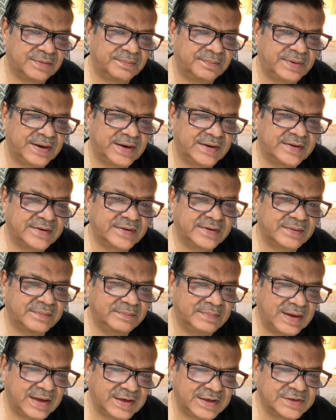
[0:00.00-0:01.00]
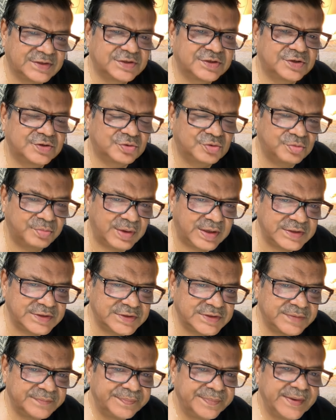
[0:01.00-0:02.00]
impact marriage too
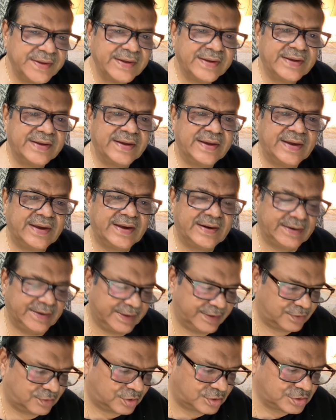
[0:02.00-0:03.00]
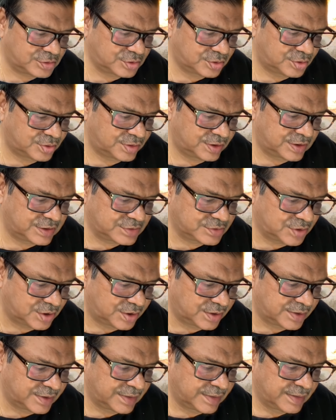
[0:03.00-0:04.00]
much. And it also does not